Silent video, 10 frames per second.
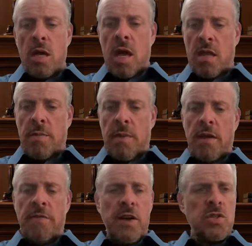can the
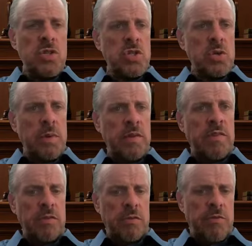manufacturer still be
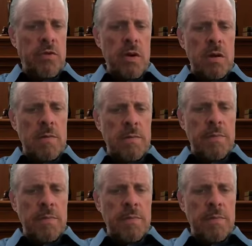sued for it?